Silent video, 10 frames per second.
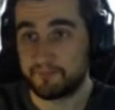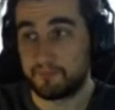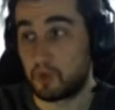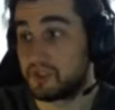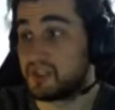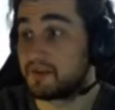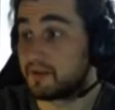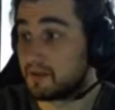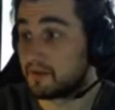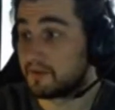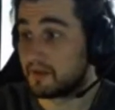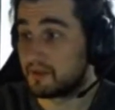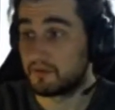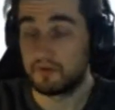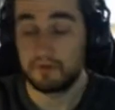polishing the
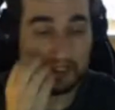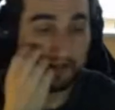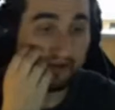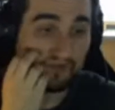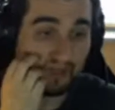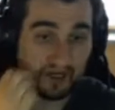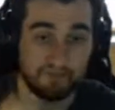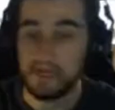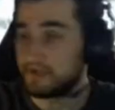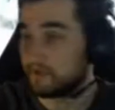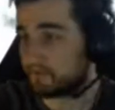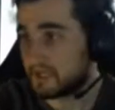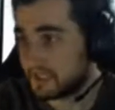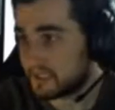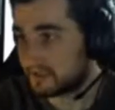level. Like if there are minor
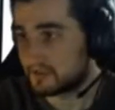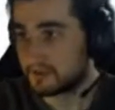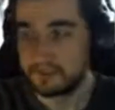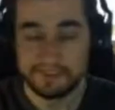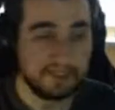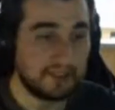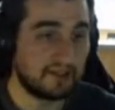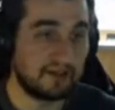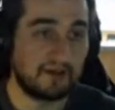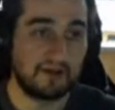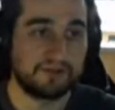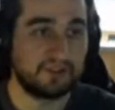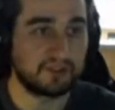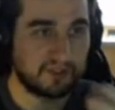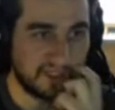bugs,
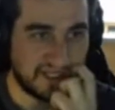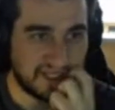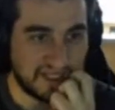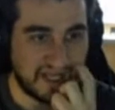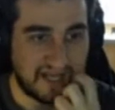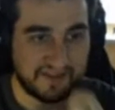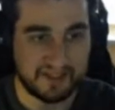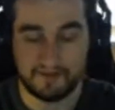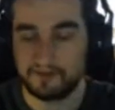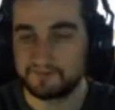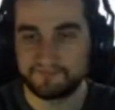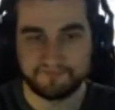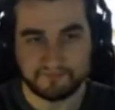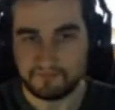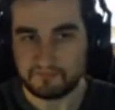just adding
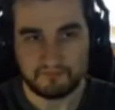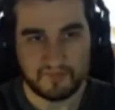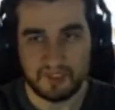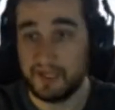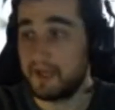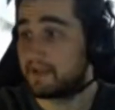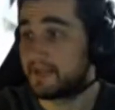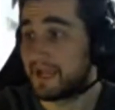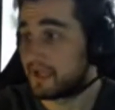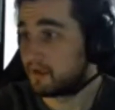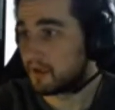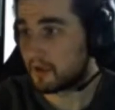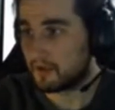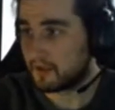dialogue